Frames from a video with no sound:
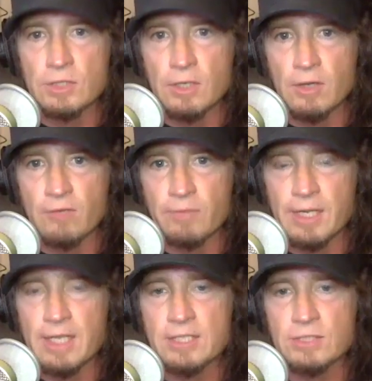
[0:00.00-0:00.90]
of
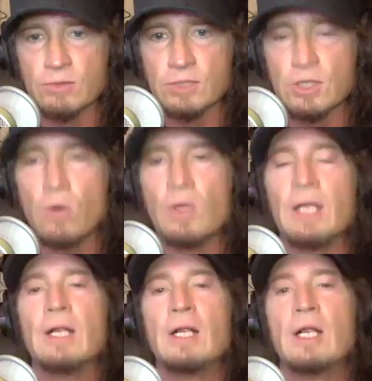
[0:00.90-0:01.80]
Badassery. So
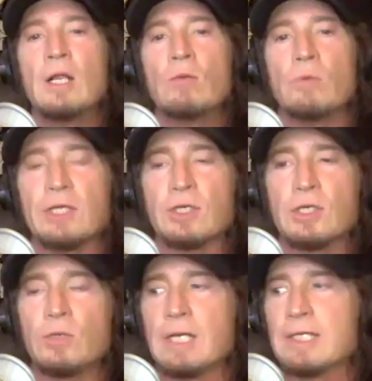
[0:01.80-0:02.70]
when we get the
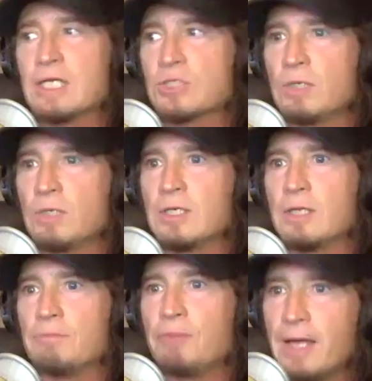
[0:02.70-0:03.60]
Q&A, that's really
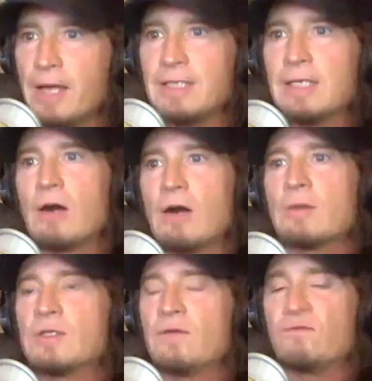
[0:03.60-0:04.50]
good. But in our
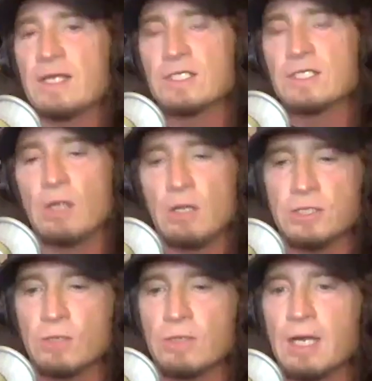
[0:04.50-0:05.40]
defense
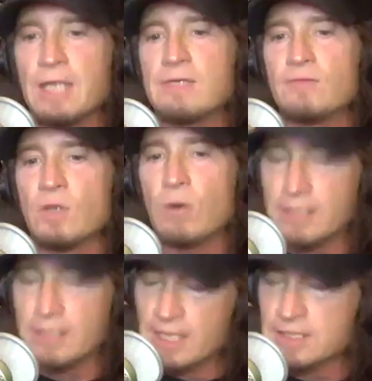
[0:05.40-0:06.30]
also, guys, even though I
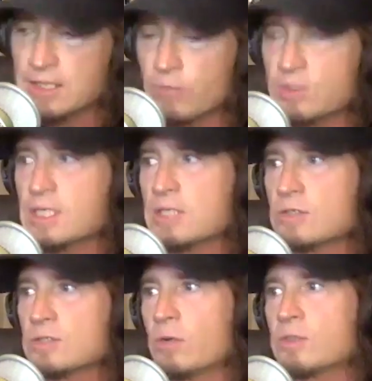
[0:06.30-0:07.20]
would say
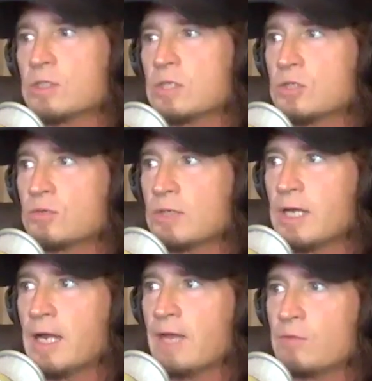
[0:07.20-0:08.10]
there's no excuse for
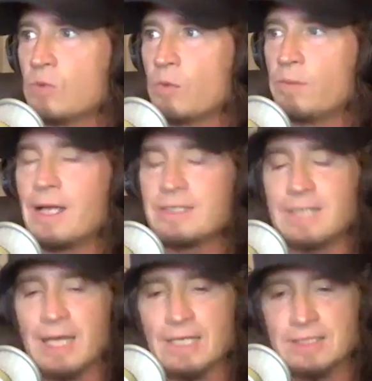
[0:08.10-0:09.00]
not having more
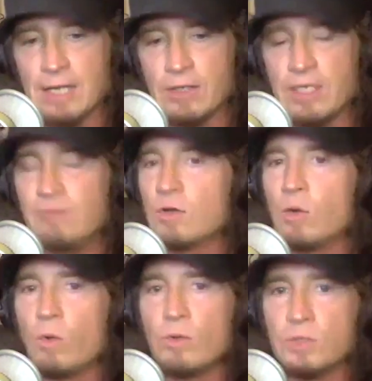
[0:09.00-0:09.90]
podcasts out, even though I
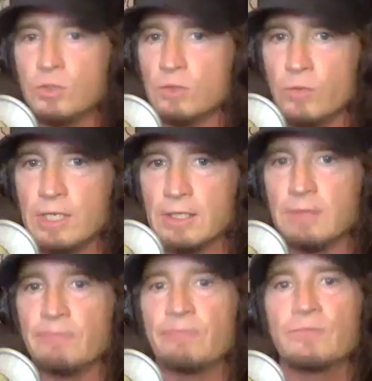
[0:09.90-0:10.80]
won't do them
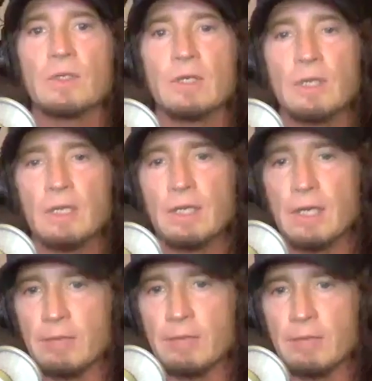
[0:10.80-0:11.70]
weekly,
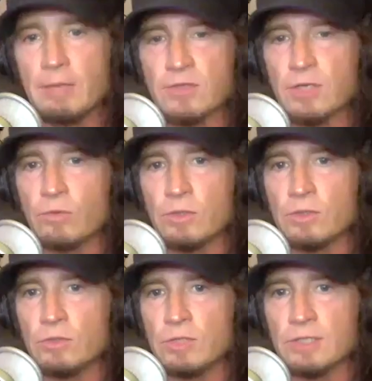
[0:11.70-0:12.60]
because I think
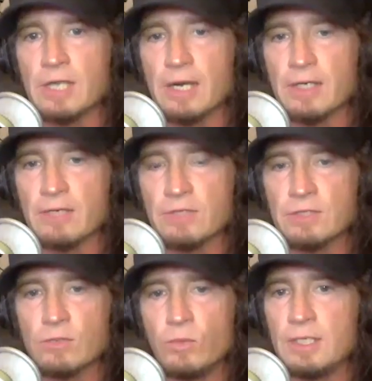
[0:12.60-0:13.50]
you'd get tired of us.
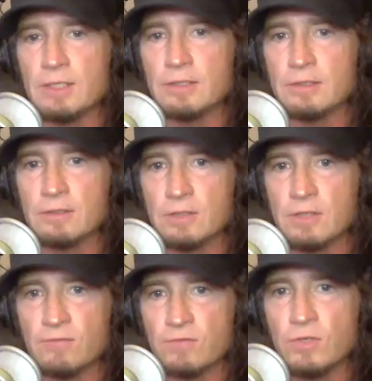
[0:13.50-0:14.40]
We'd get
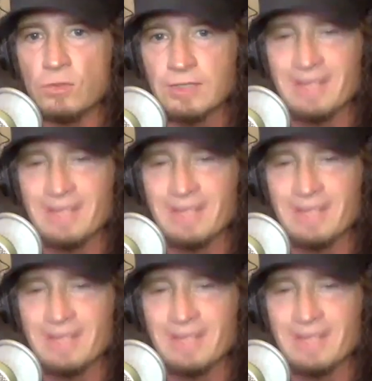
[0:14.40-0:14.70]
confused